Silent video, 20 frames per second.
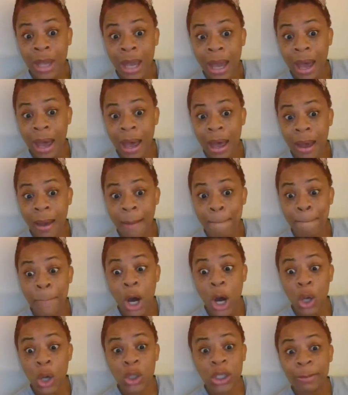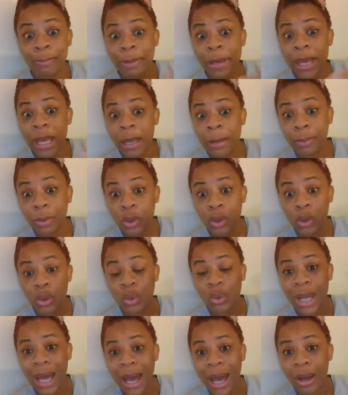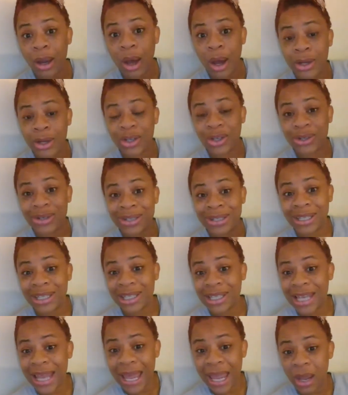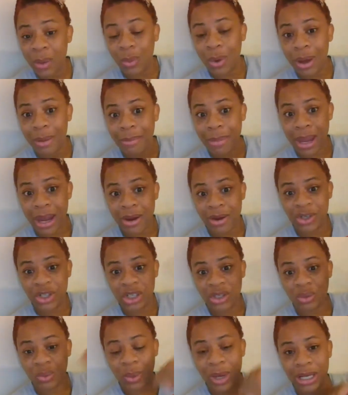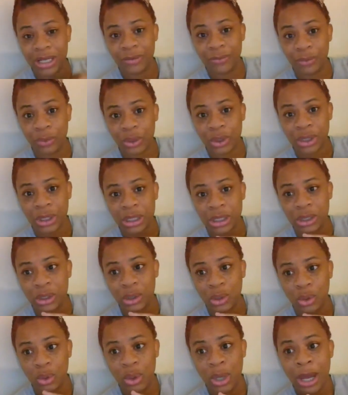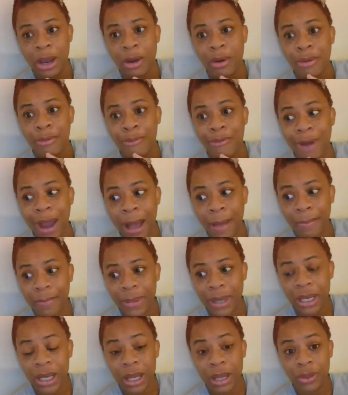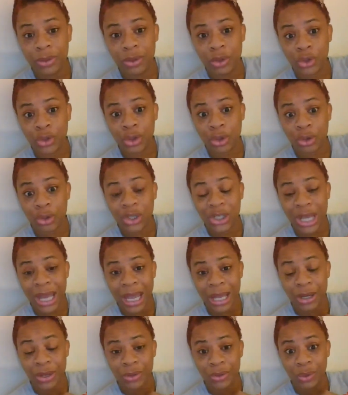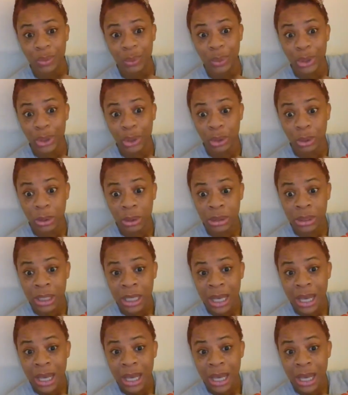Huh? Most people do not understand what marriage is, why divorce is so rampant in the church and in the world.